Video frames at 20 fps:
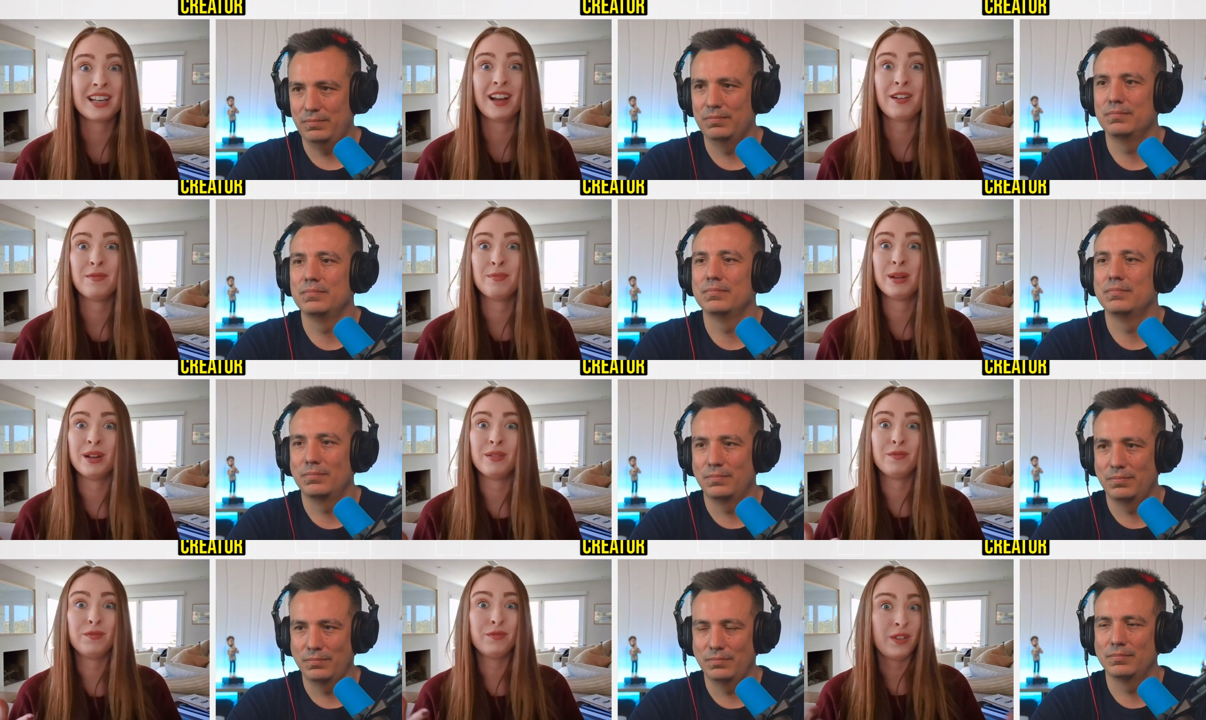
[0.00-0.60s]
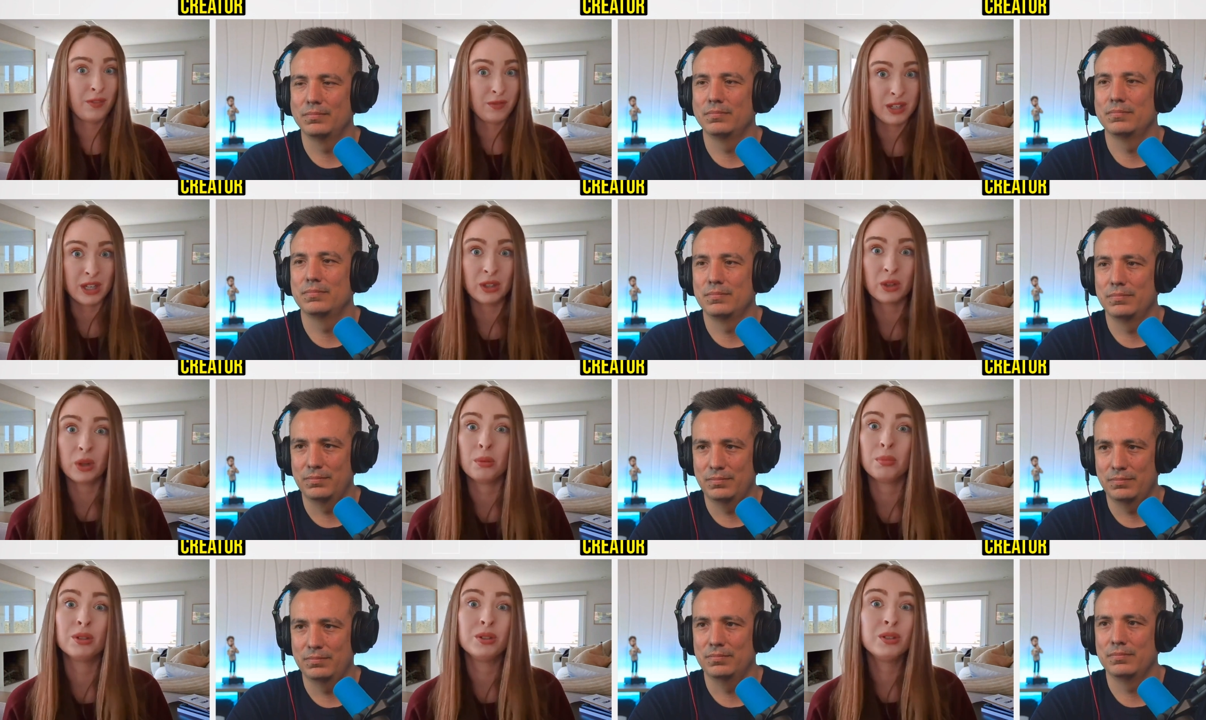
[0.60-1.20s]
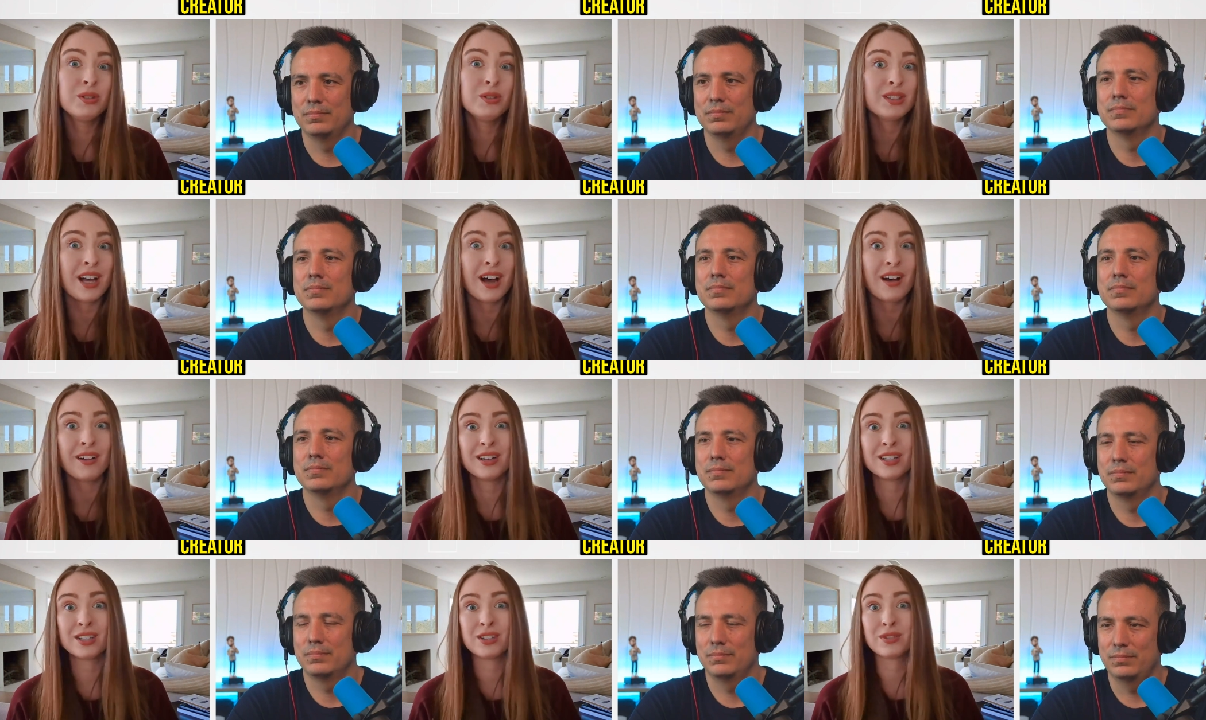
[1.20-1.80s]
Speaker 1: And I've been in 50 global news
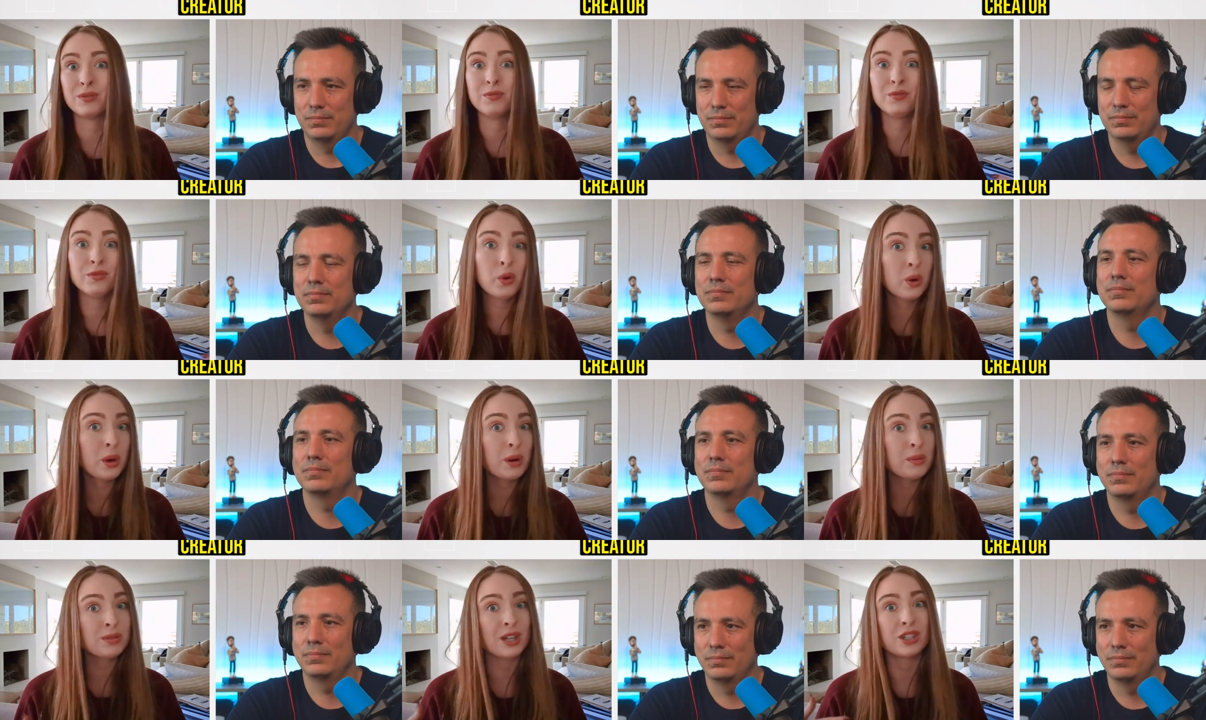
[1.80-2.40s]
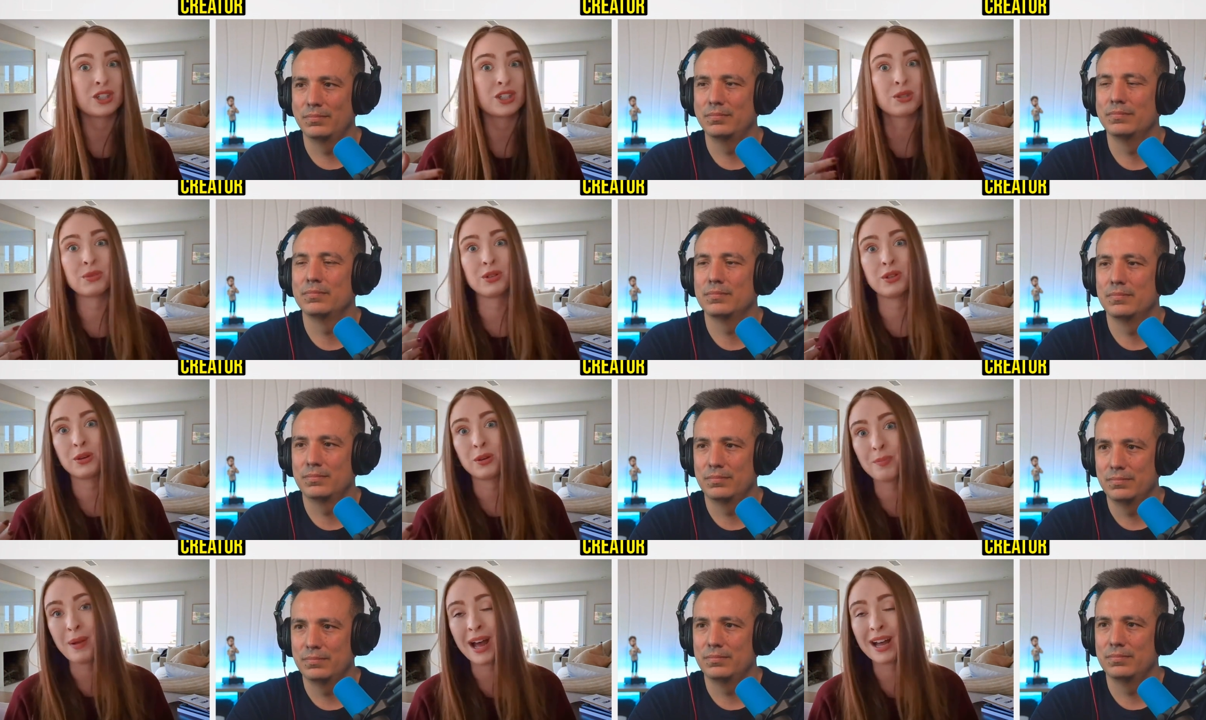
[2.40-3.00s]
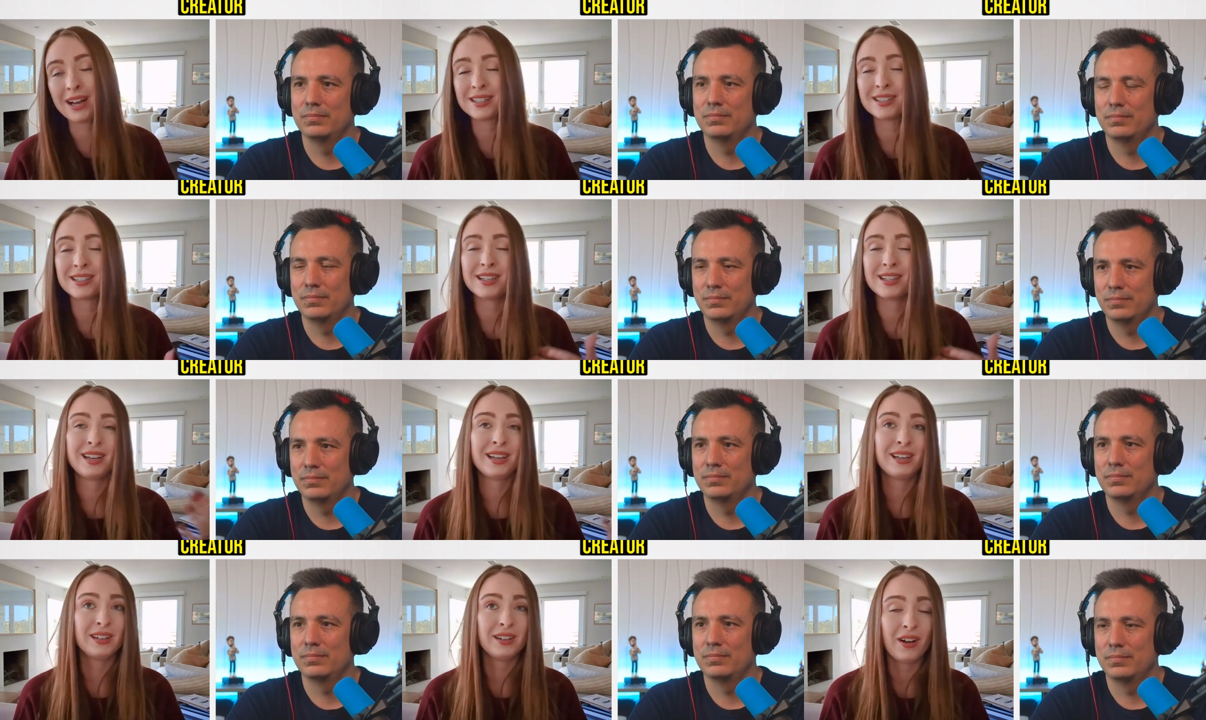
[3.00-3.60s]
outlets, from Forbes, Entrepreneur
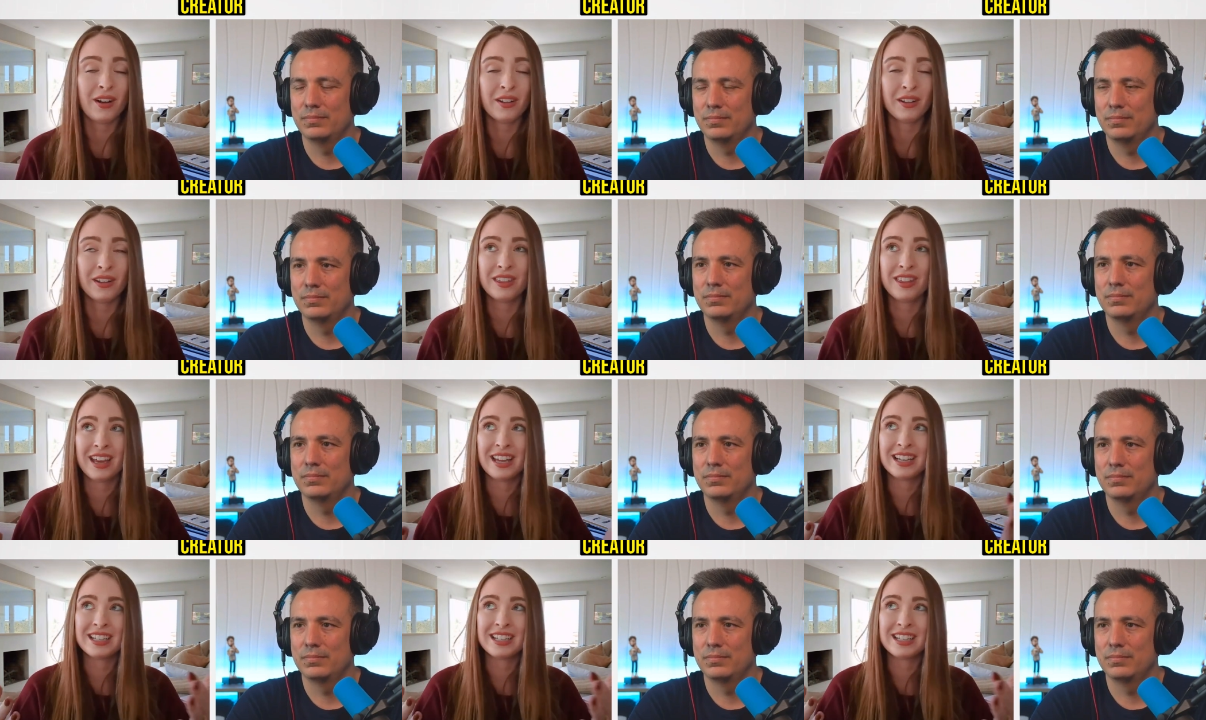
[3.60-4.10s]
Magazine, all the